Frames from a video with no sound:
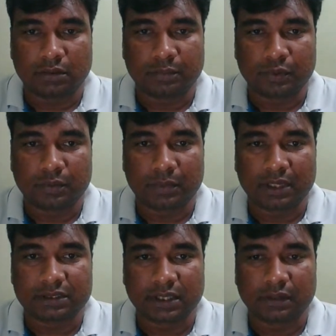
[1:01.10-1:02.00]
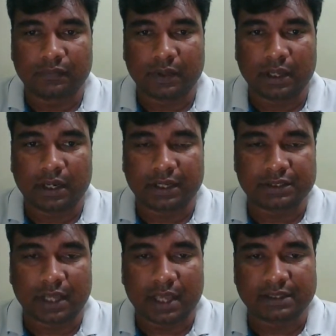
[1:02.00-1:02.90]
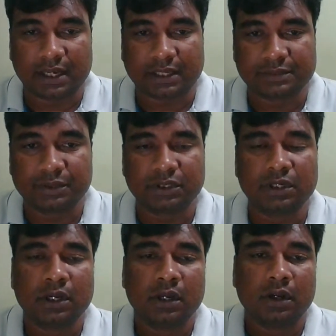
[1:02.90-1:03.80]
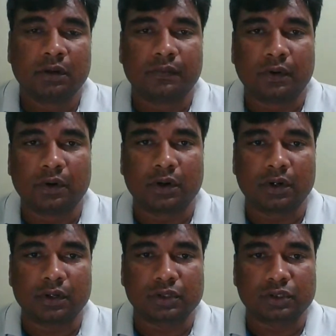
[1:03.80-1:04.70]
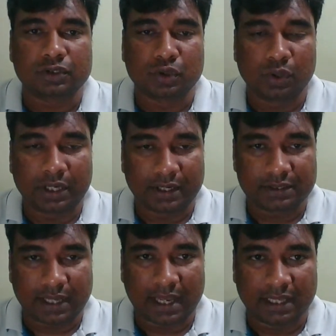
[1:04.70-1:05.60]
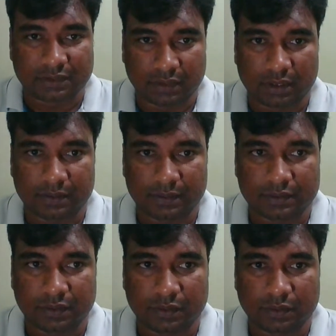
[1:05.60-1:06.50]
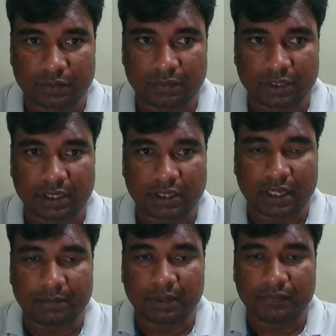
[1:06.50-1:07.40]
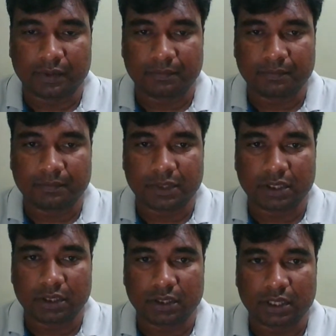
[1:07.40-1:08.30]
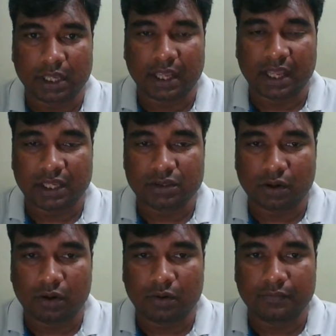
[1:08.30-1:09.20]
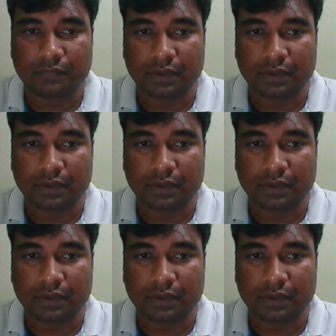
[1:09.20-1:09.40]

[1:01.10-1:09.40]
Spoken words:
put myself as an expert for school kids as well. So that can be from the age of